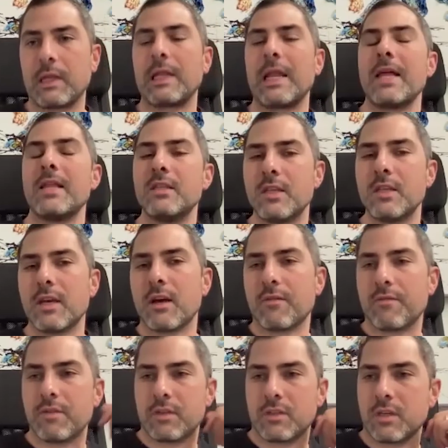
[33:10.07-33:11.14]
cleansing
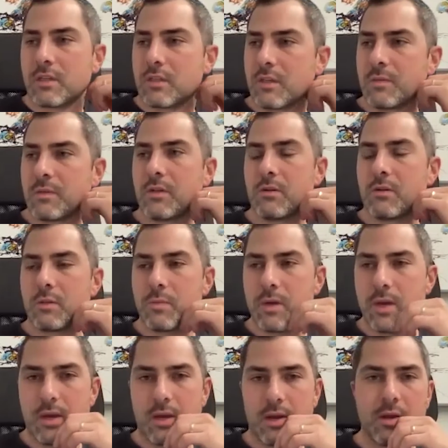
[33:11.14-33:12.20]
of the system, so to speak.